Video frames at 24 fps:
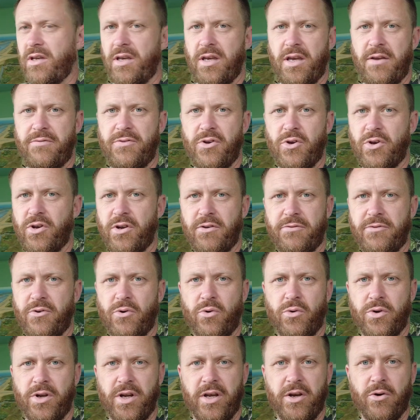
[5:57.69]
if you can
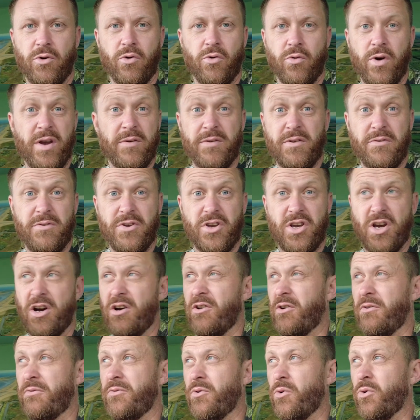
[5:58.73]
afford it, or even if you
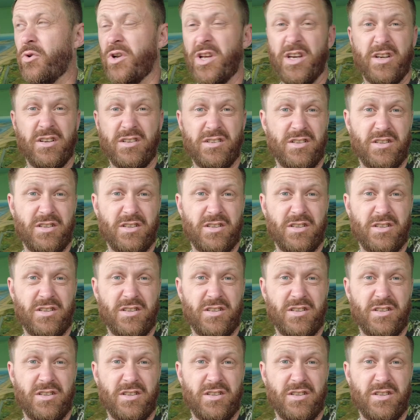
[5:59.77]
can't afford it,